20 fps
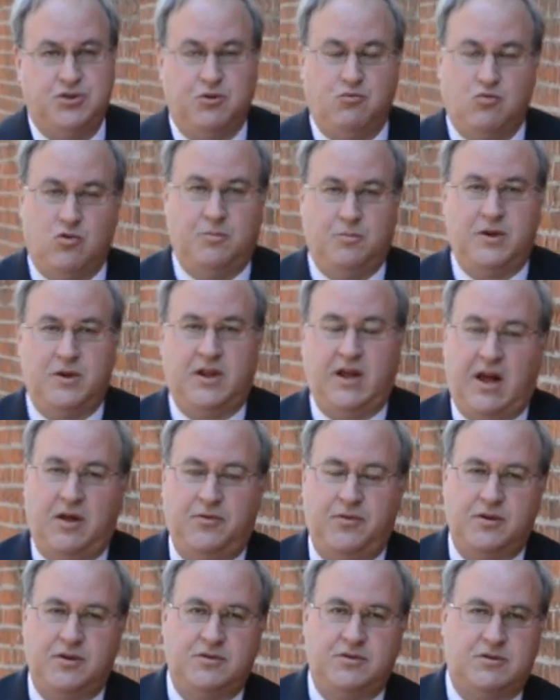and Roman
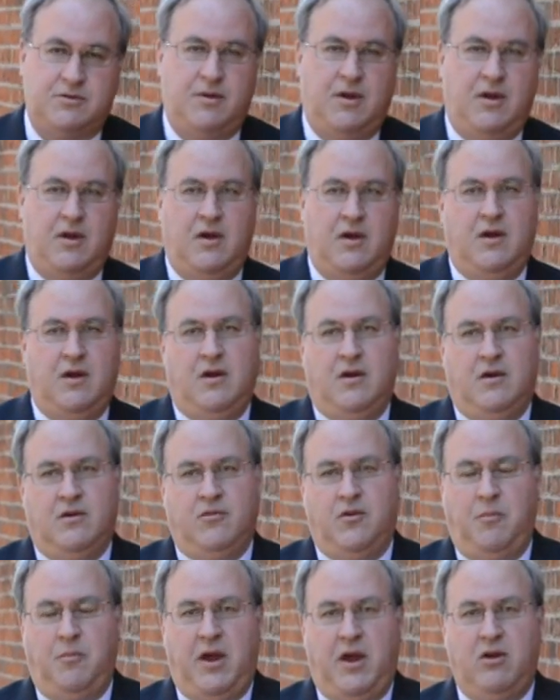Catholics,
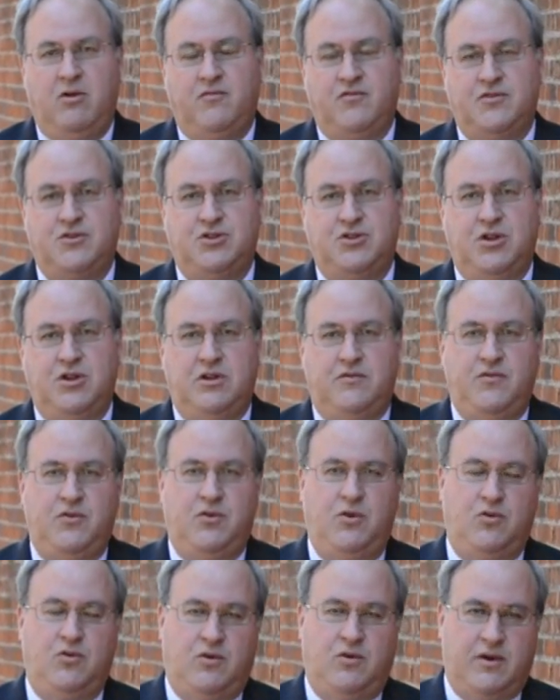the mayor of the city of New
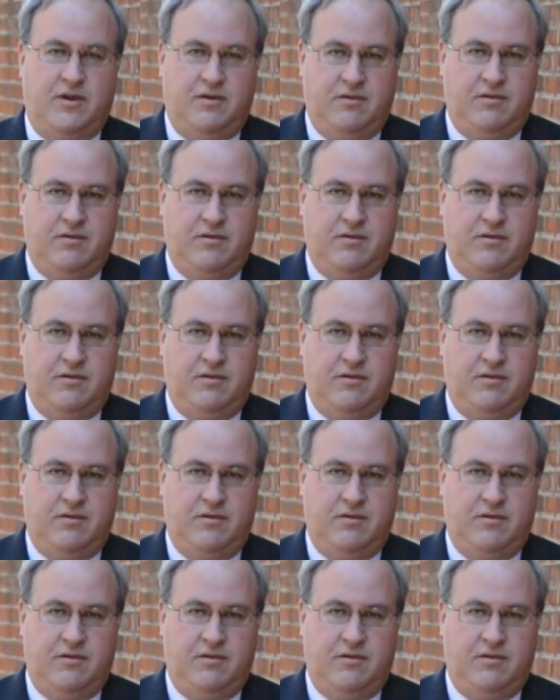York